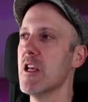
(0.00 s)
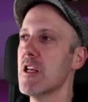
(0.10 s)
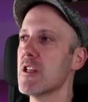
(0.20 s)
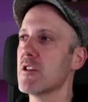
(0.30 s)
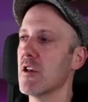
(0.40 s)

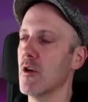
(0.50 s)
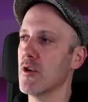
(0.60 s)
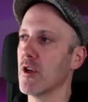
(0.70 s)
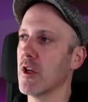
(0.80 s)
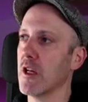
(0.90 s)
So
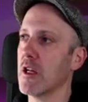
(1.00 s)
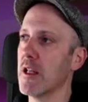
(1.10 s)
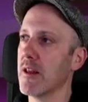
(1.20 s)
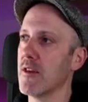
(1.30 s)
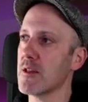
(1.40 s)
you're going to
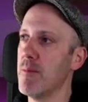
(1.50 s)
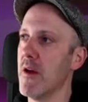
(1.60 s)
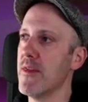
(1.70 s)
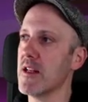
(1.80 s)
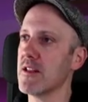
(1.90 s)
click this
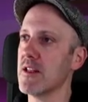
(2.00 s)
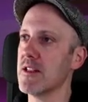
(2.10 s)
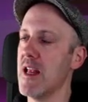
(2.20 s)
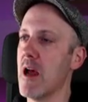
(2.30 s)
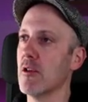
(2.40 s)
button that says
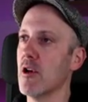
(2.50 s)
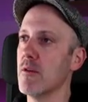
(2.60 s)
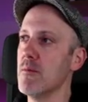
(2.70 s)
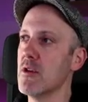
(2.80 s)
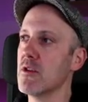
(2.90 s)
download
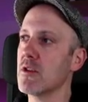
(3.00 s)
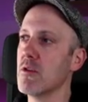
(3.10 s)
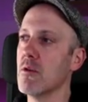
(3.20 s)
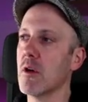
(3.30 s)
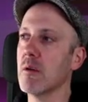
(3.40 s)

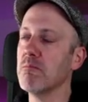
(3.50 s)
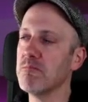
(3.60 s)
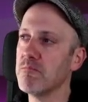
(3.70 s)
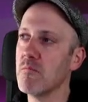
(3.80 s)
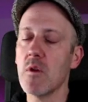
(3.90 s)
MuseScore.
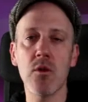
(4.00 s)
The